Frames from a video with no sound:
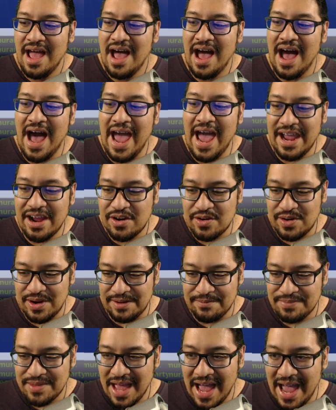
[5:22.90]
I agree.
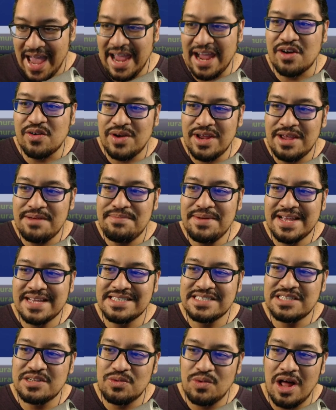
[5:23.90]
I agree
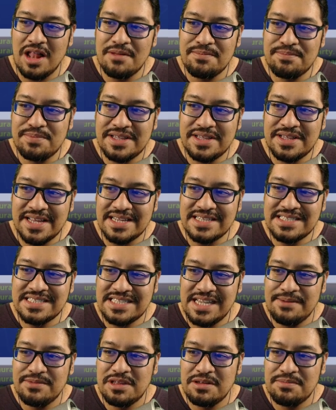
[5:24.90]
because the Walloper does
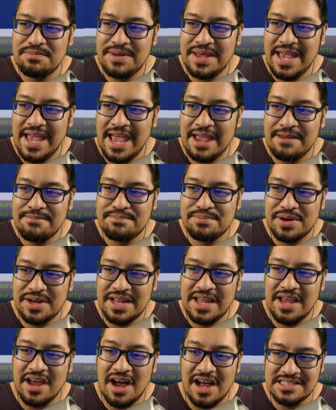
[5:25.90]
seem to be a
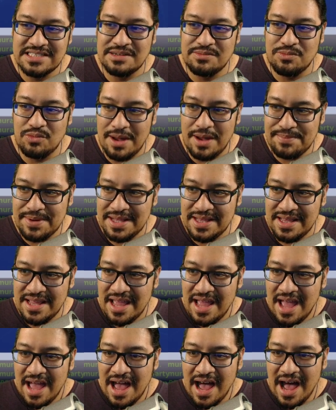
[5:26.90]
pretty awesome weapon.
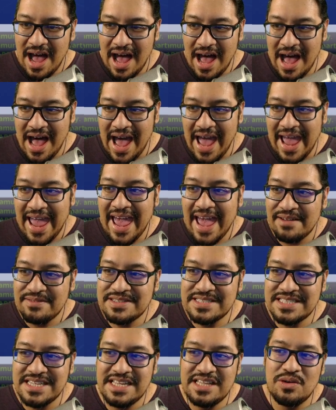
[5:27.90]
Uh, I have
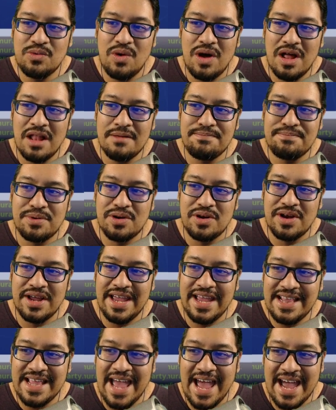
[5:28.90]
seen the Walloper
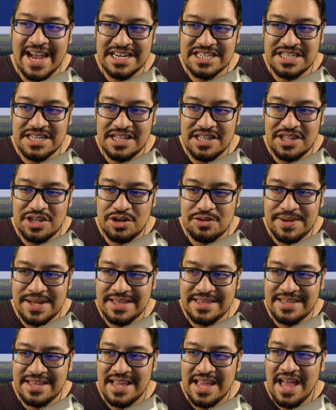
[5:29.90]
in action a little
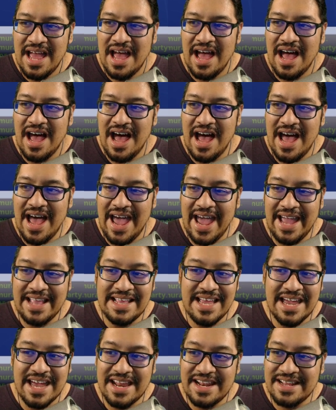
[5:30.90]
bit, uh, and
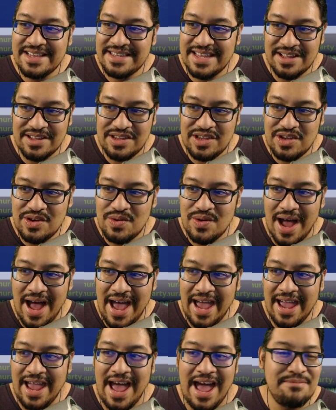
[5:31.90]
I gotta tell you,
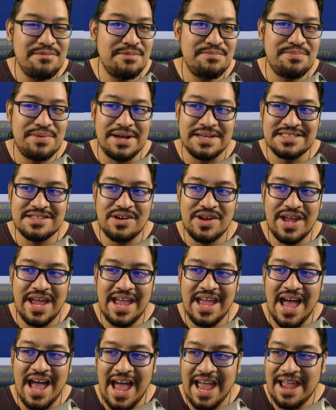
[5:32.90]
I, I'm impressed.
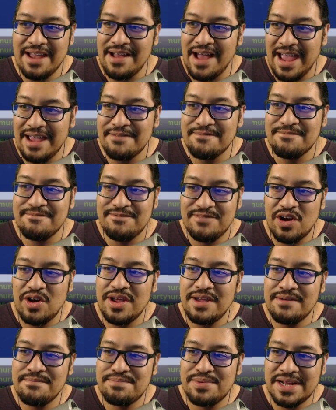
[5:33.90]
Okay, I, I am
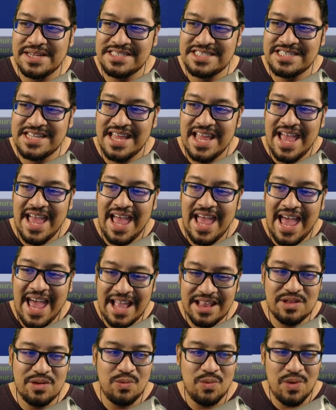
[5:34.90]
very impressed
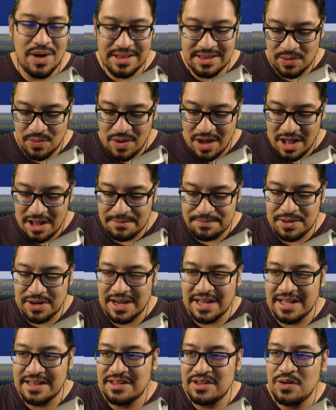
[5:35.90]
at the, what the Walloper
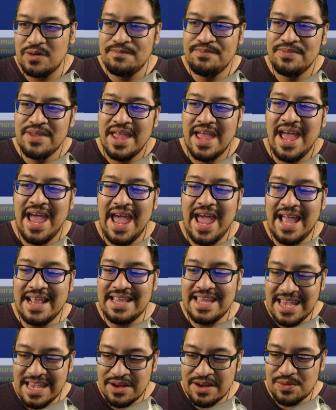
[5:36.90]
can do. And
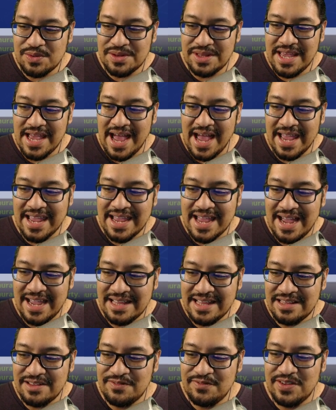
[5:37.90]
equally, I
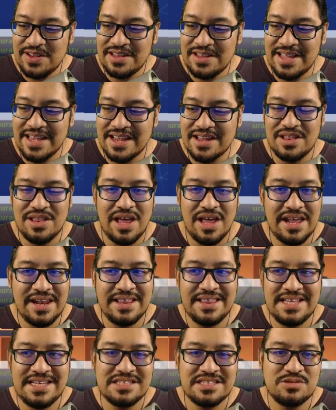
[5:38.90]
kind of feel like a lot of
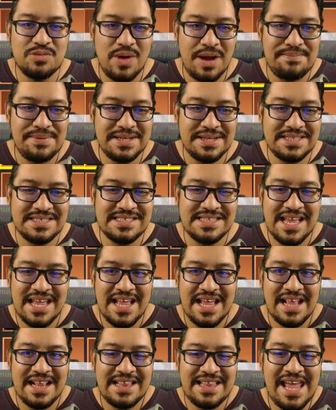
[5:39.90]
these weapons,
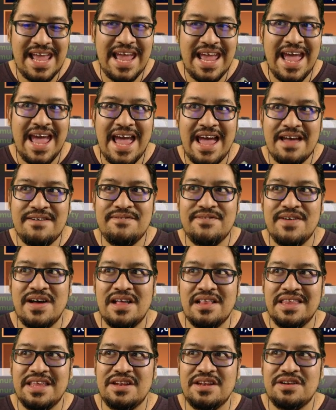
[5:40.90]
they have a
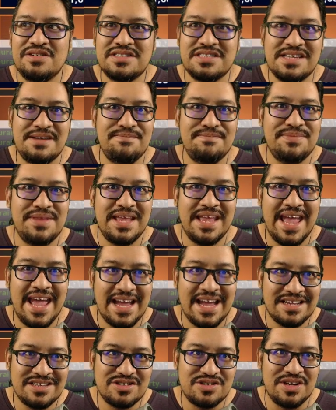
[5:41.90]
little something
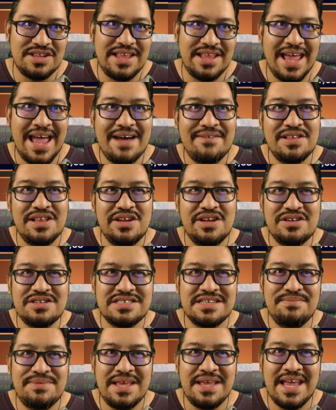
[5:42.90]
extra. They have a little
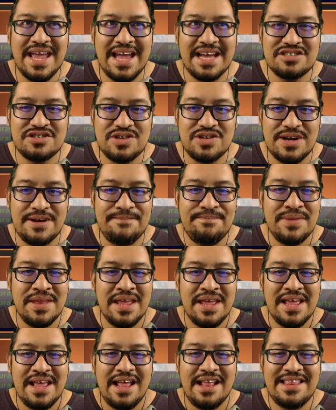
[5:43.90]
something extra
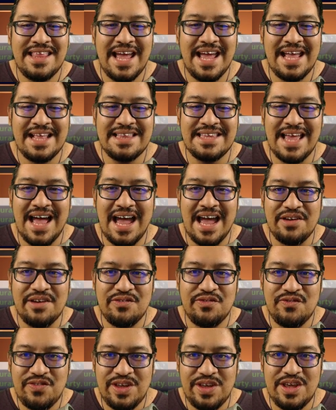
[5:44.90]
that I
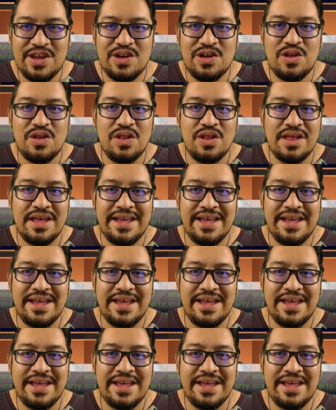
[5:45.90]
feel